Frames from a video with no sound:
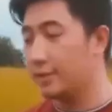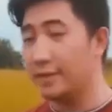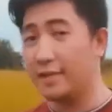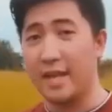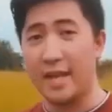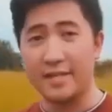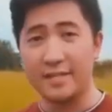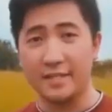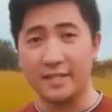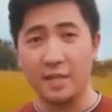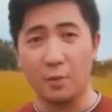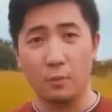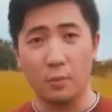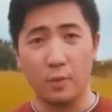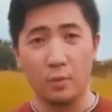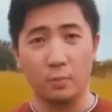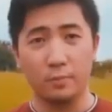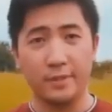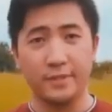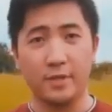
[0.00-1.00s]
The next thing that
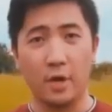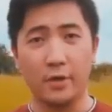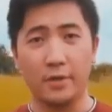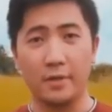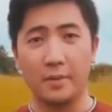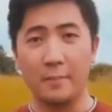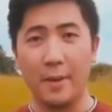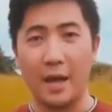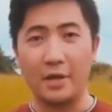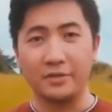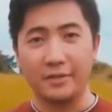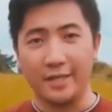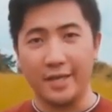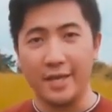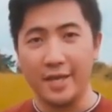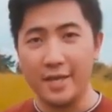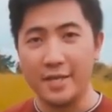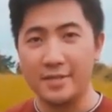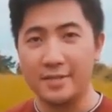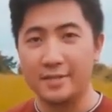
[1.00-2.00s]
we will be talking about
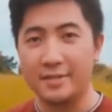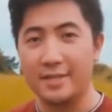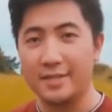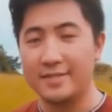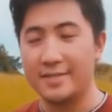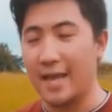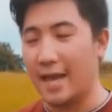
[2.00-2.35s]
is the